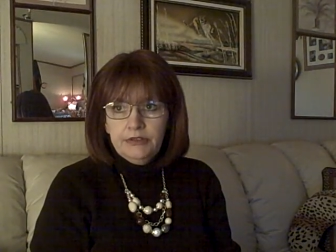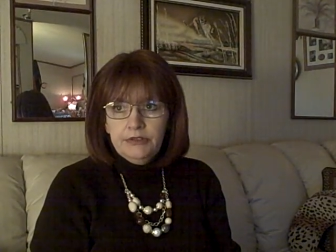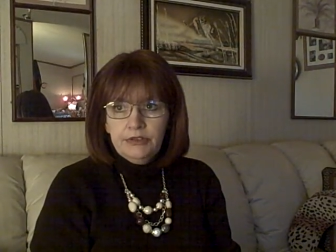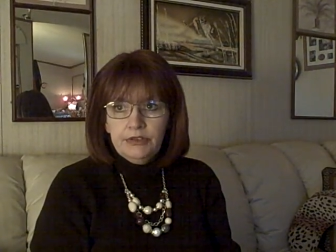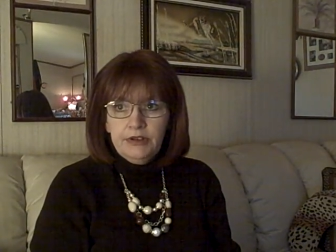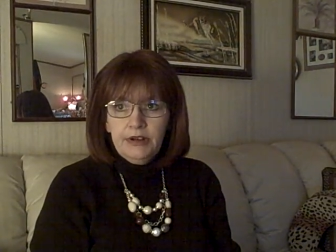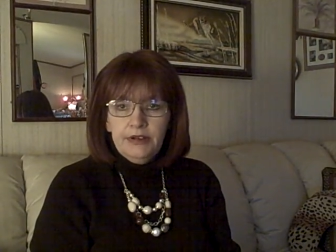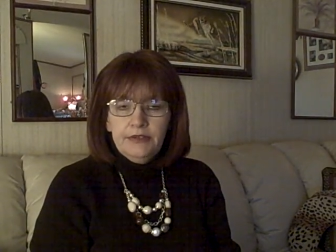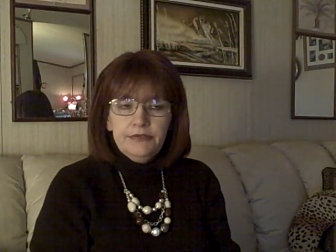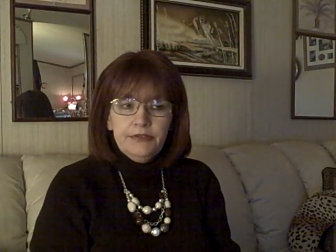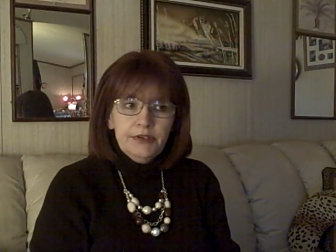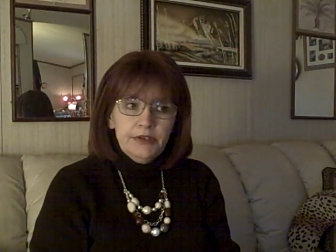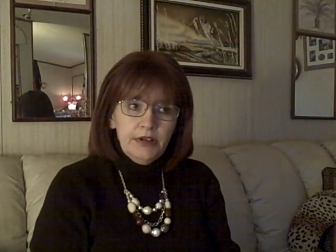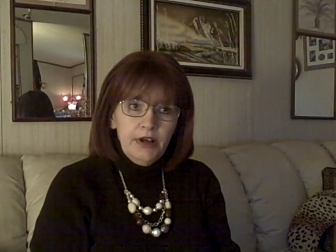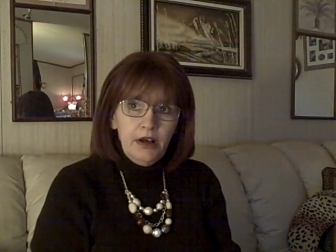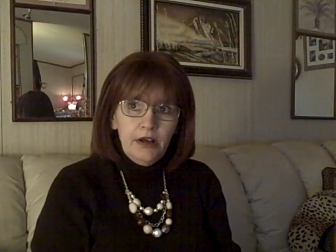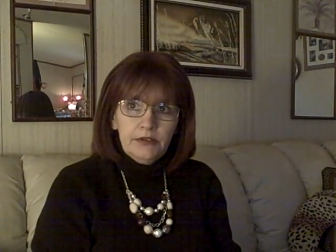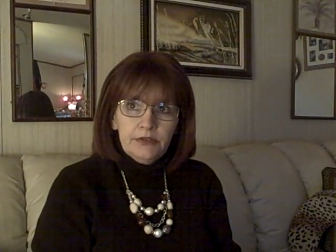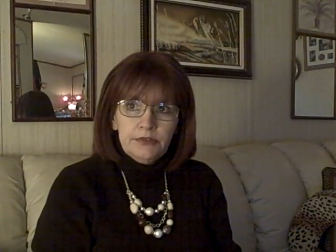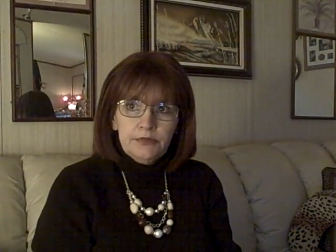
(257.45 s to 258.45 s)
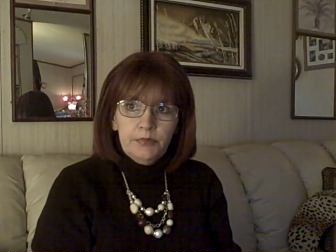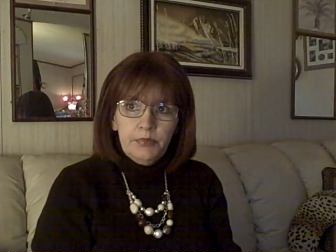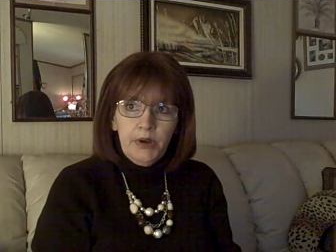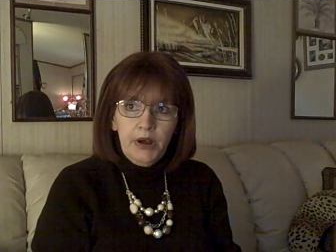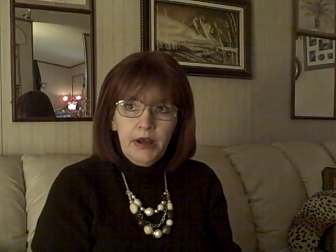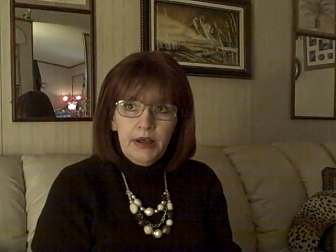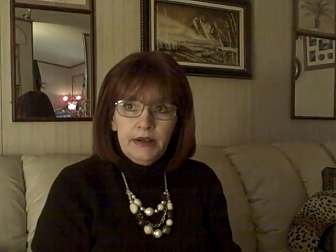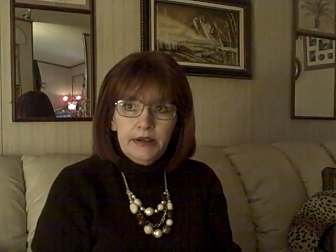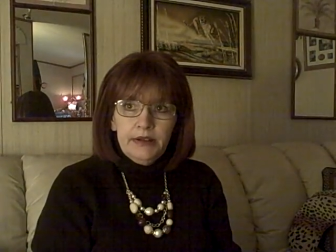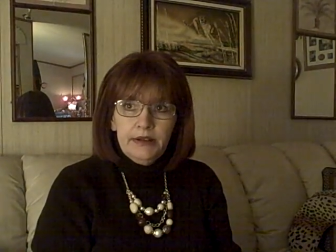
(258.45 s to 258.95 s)
she left the daughter's
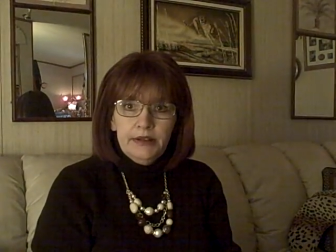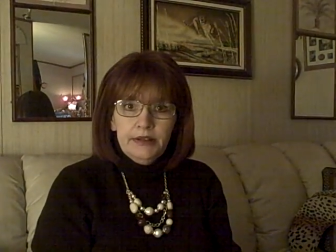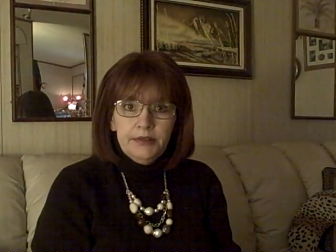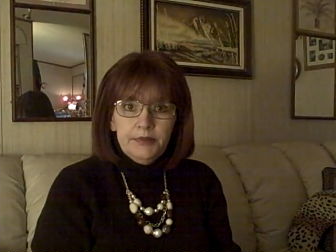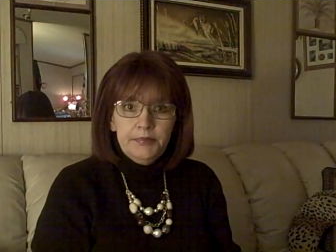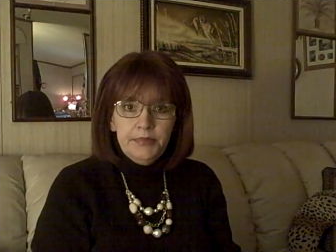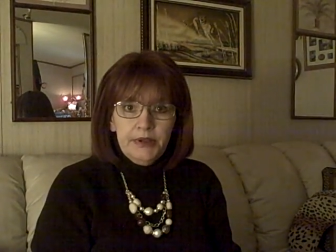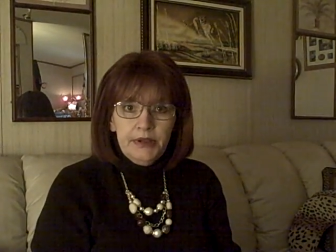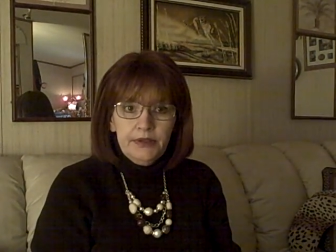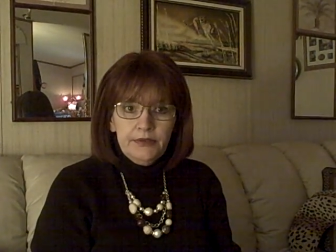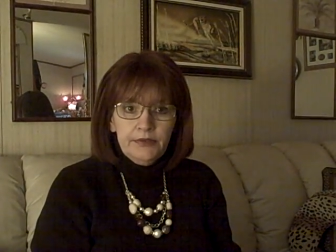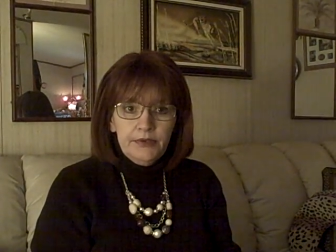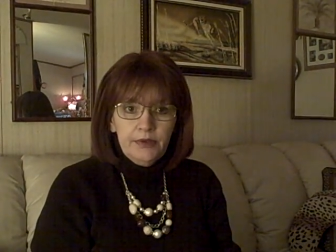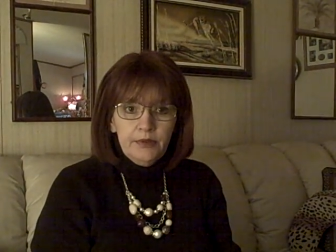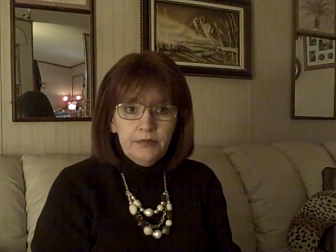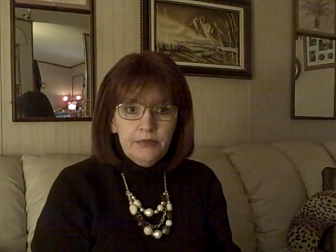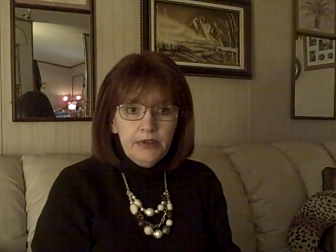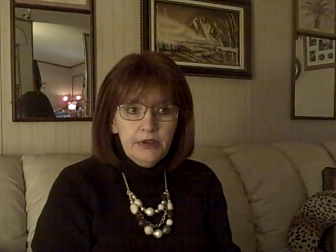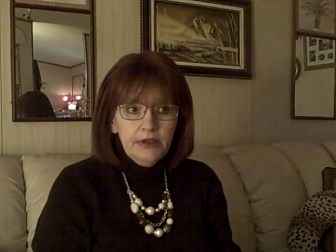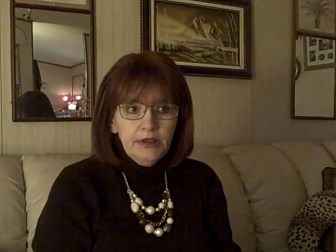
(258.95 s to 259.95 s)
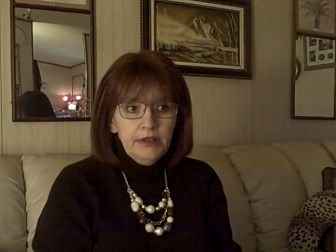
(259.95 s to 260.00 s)
body in the bedroom,